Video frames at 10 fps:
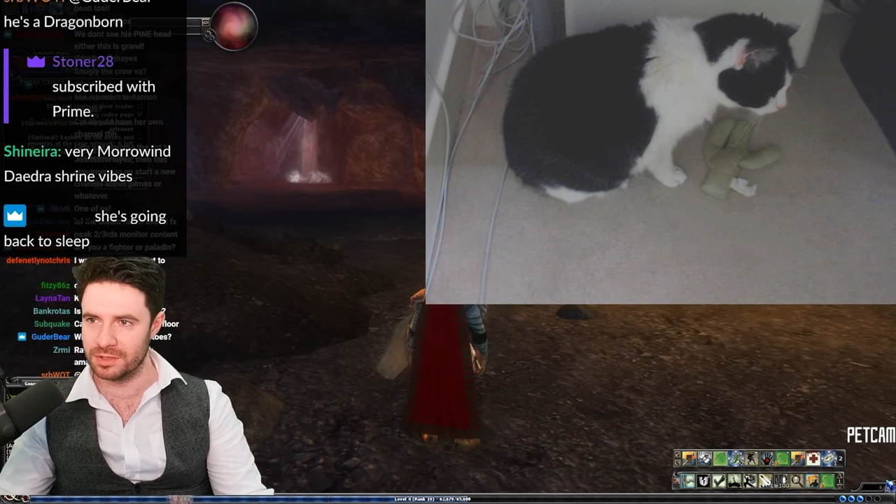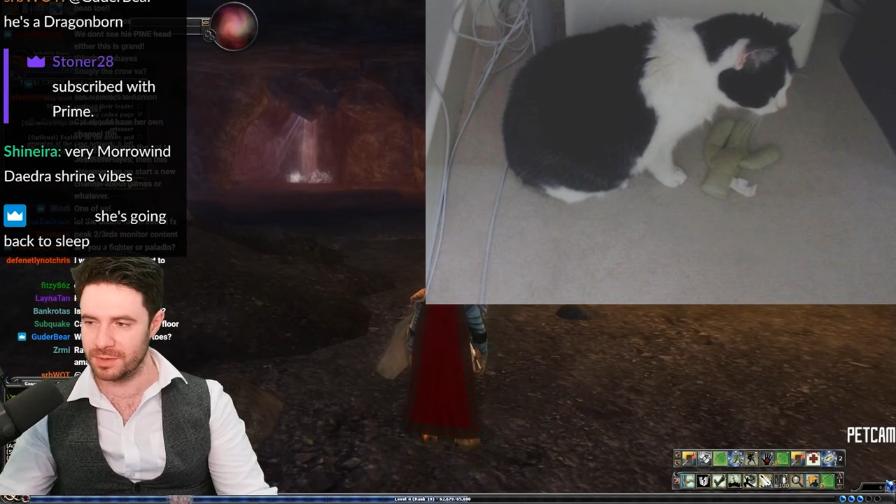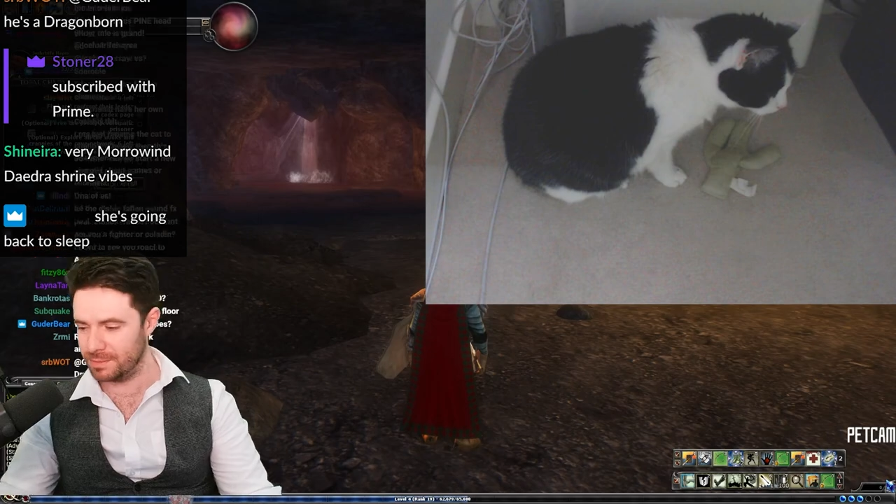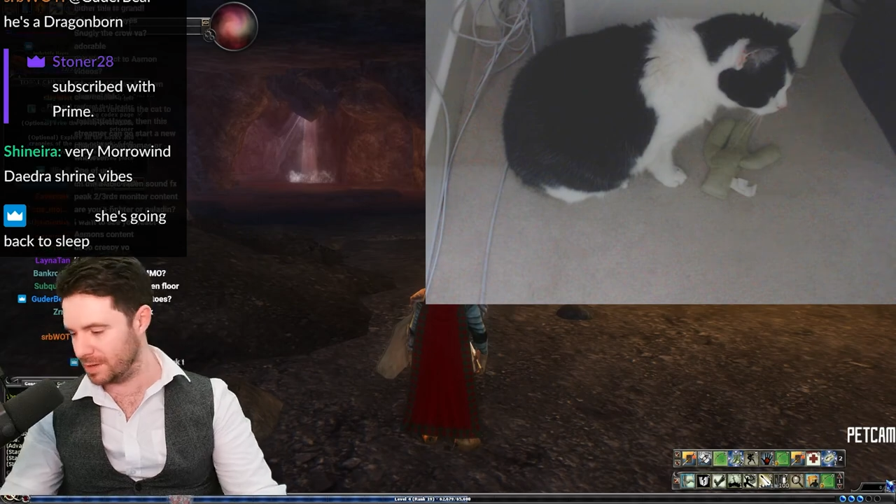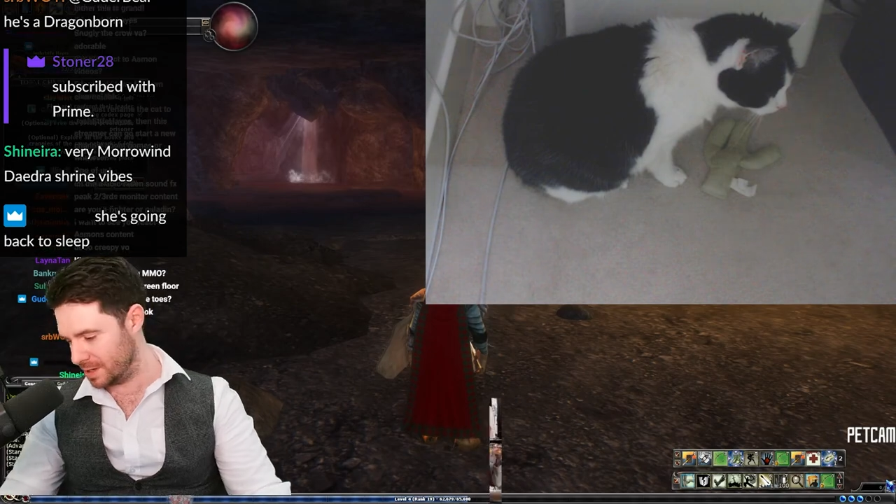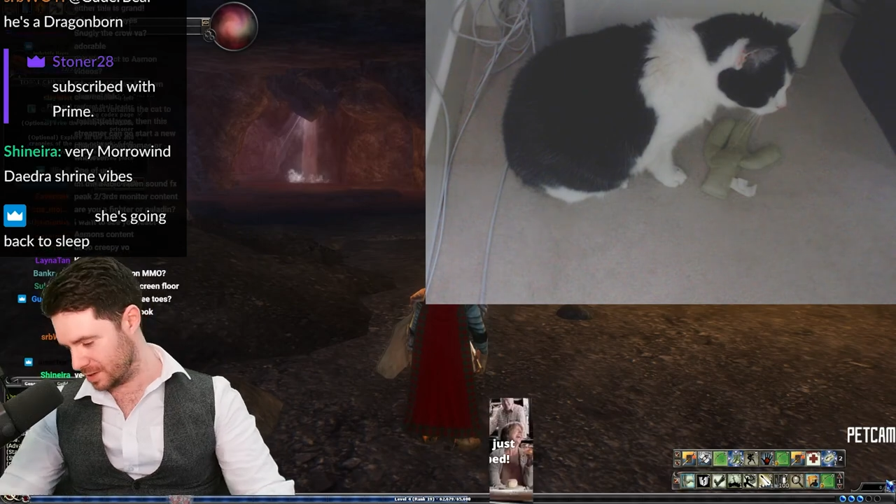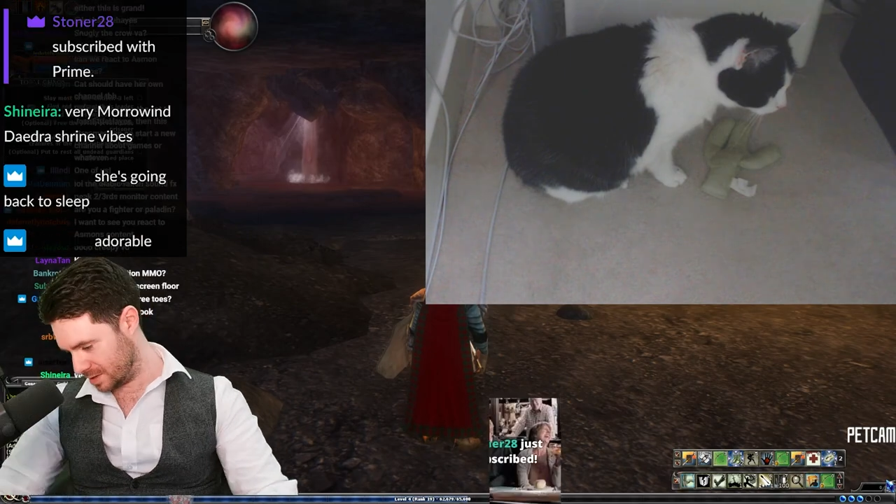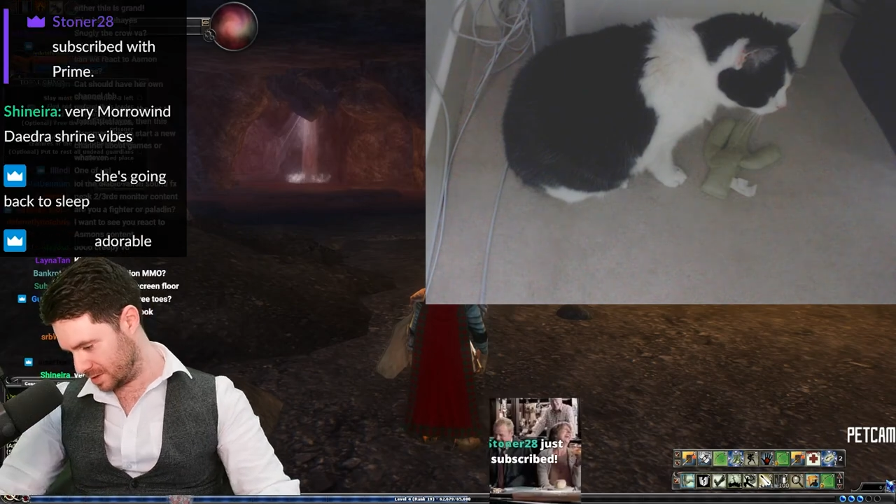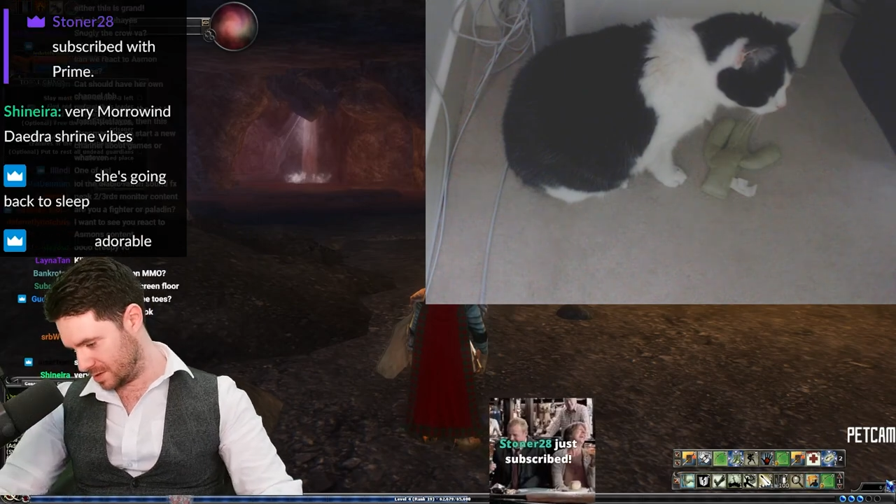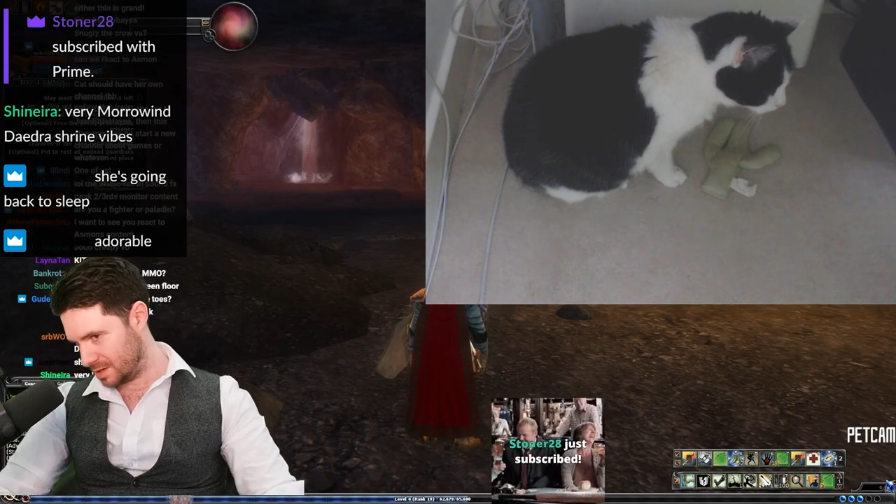Do you mean Mia?
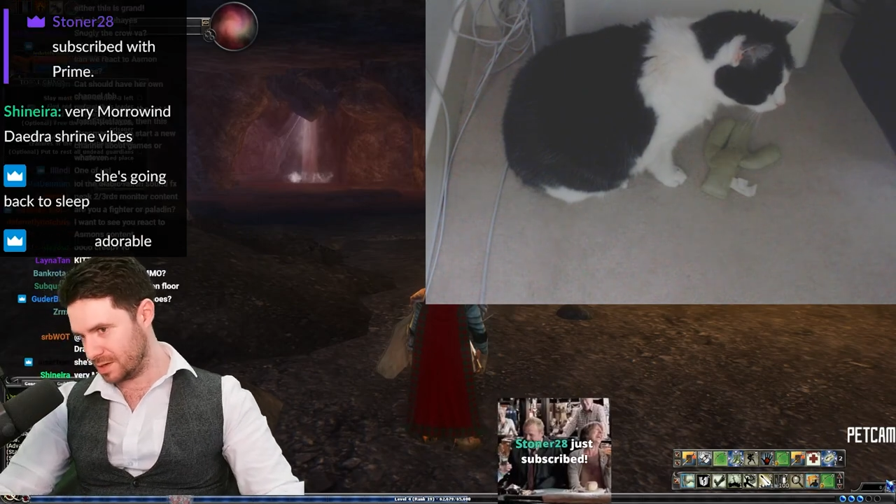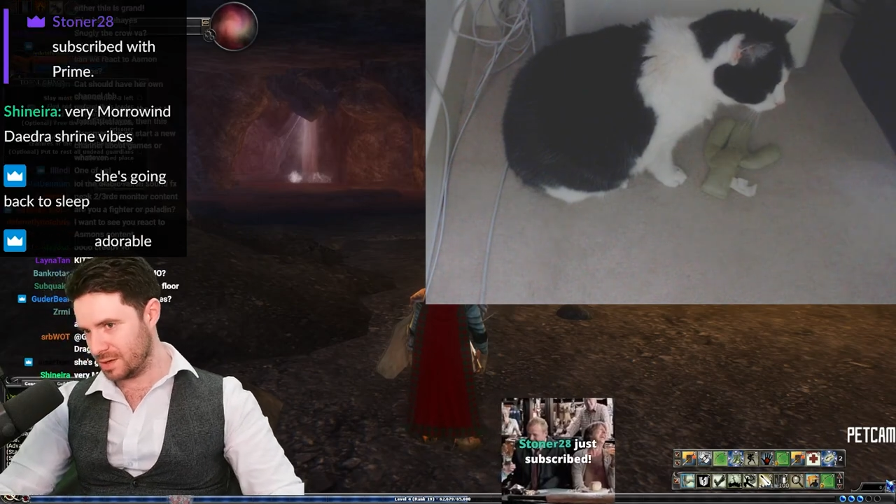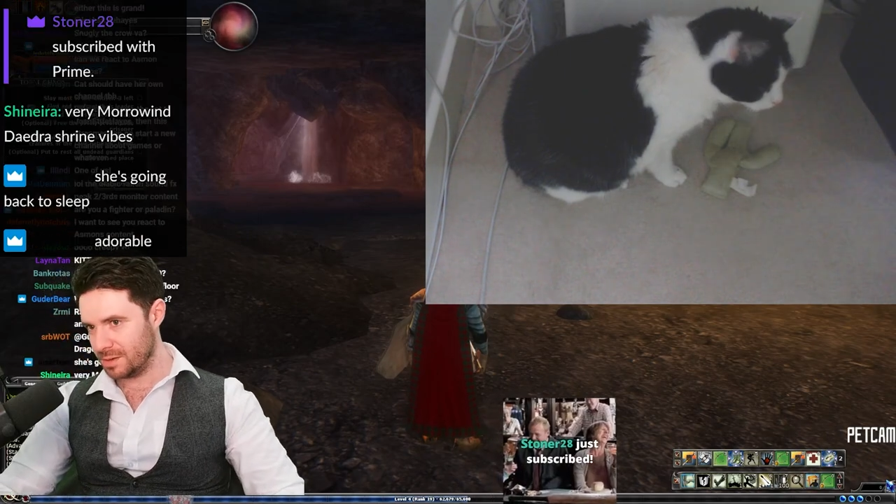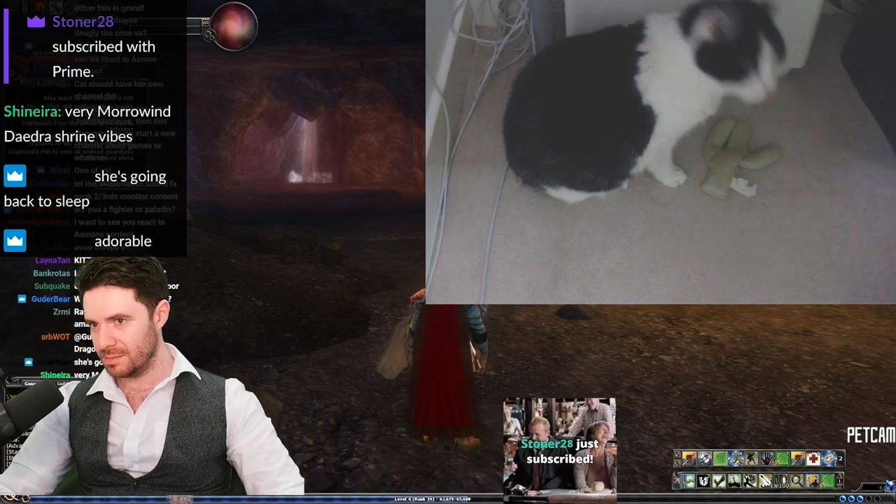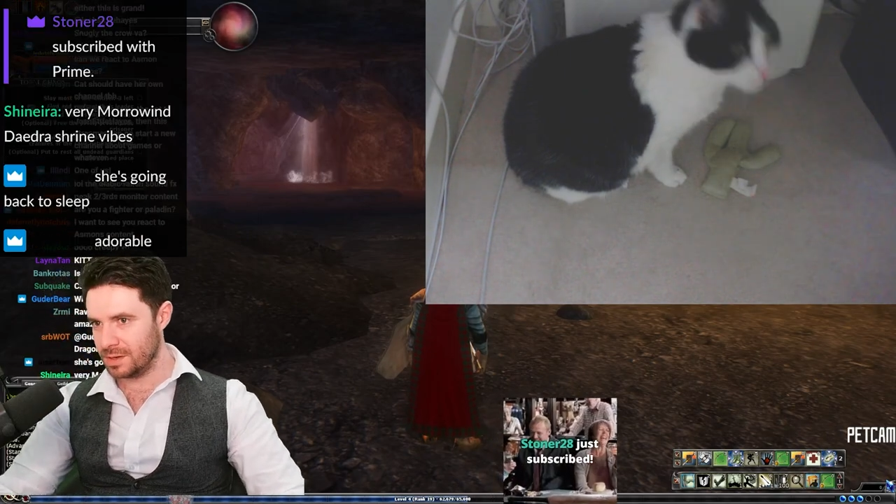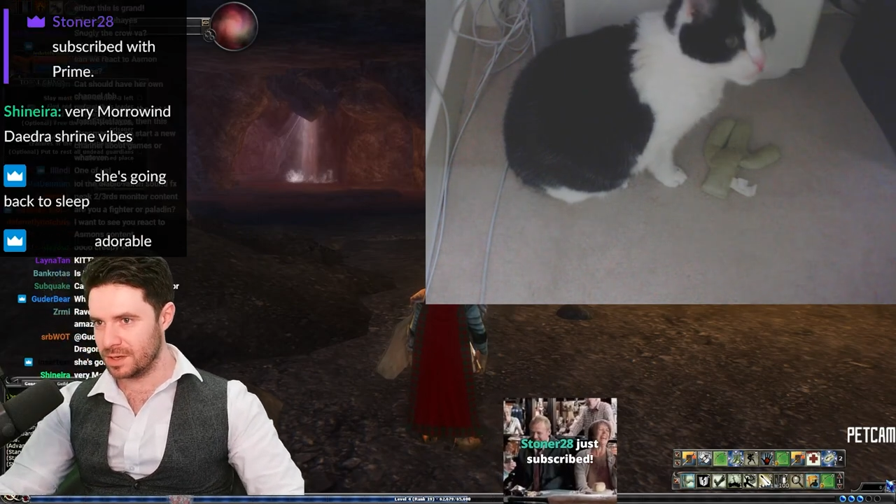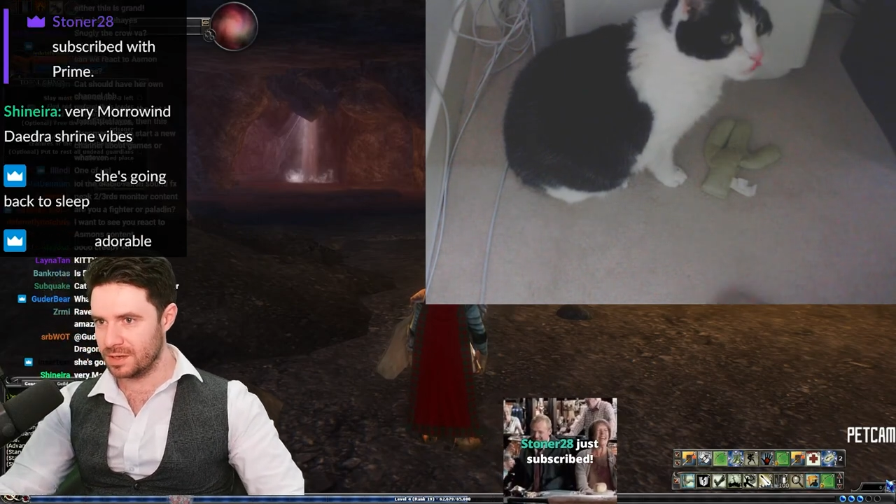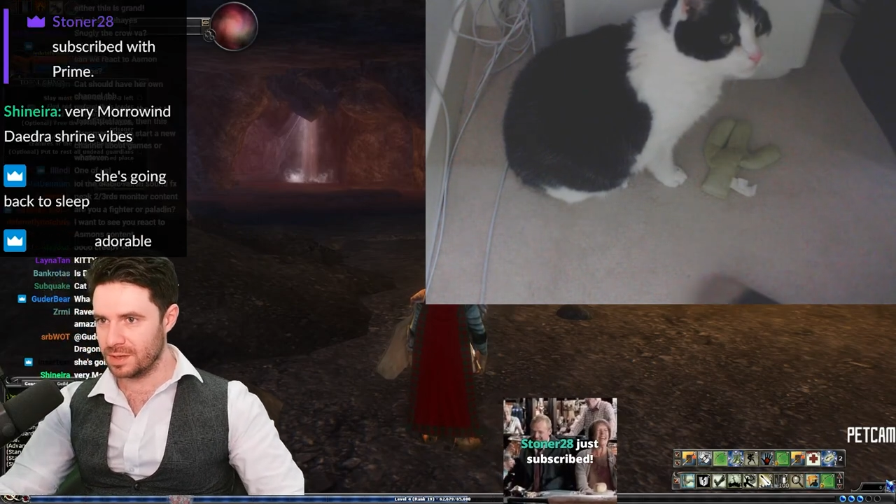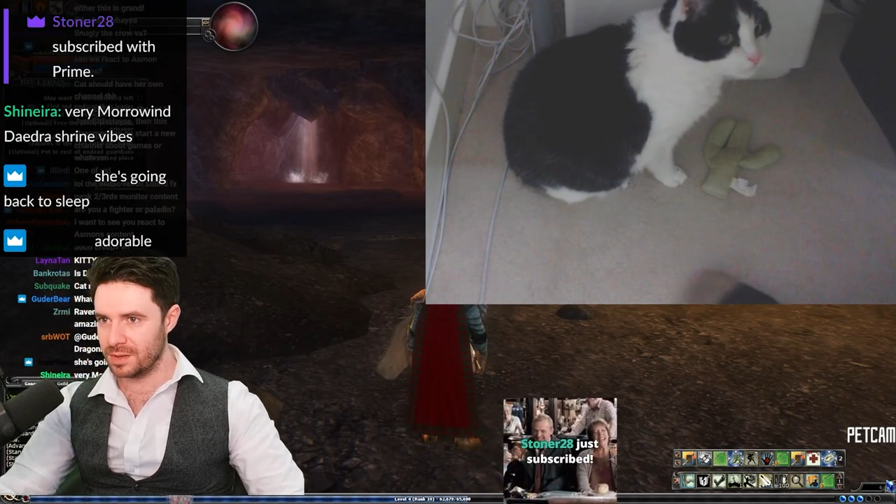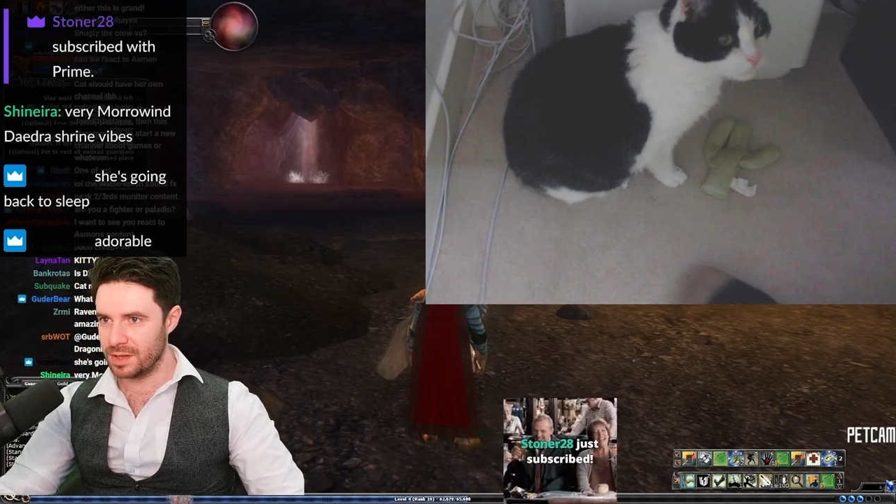Mia
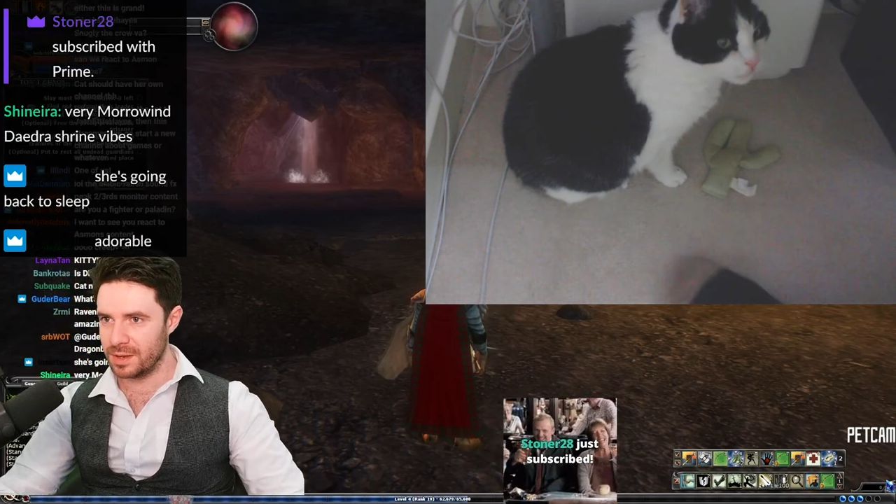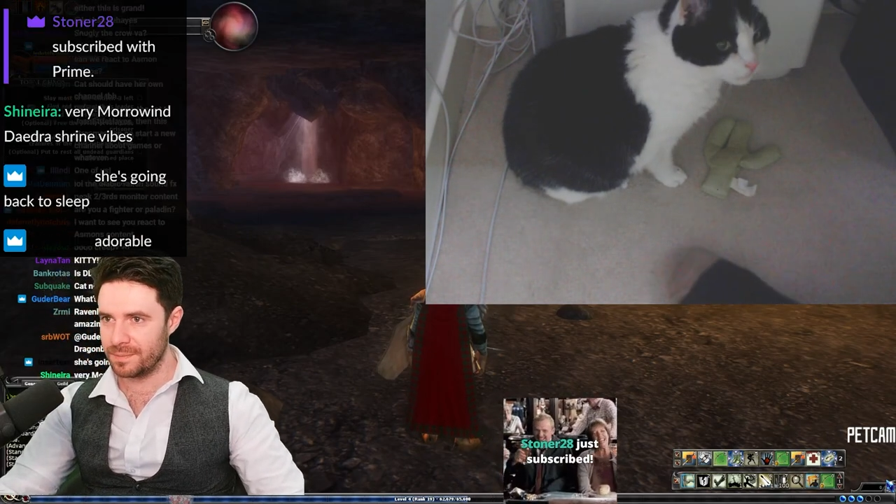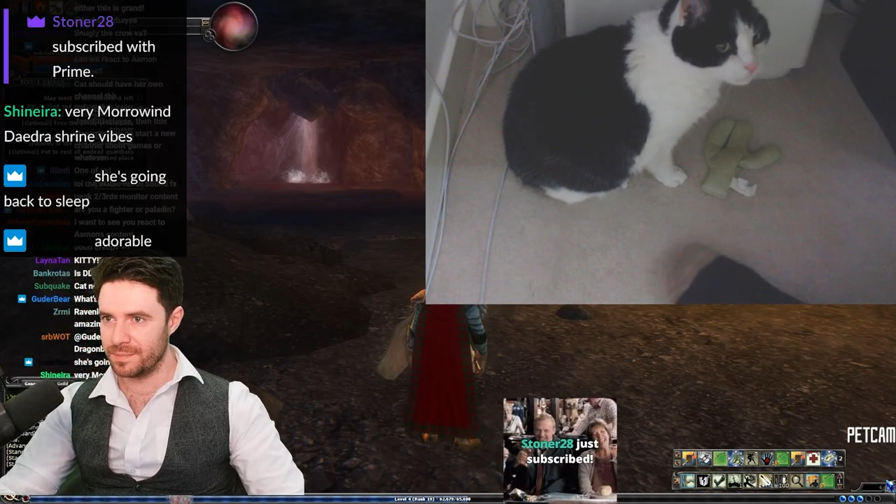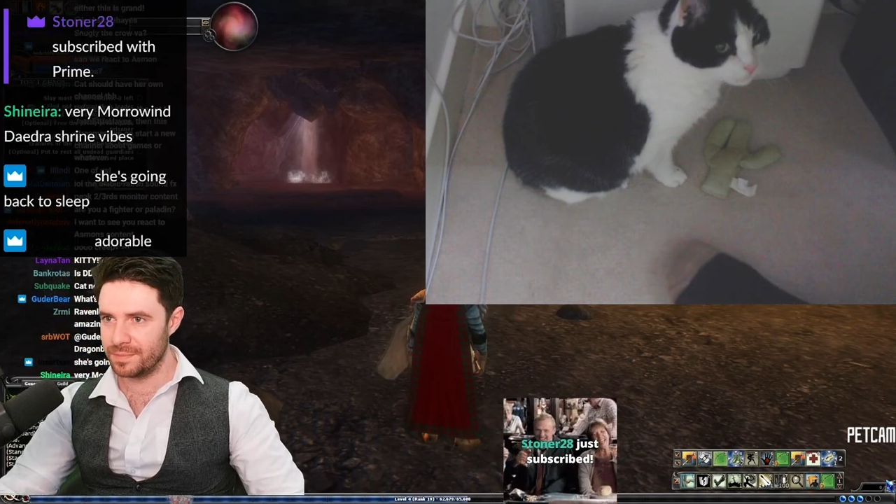down there.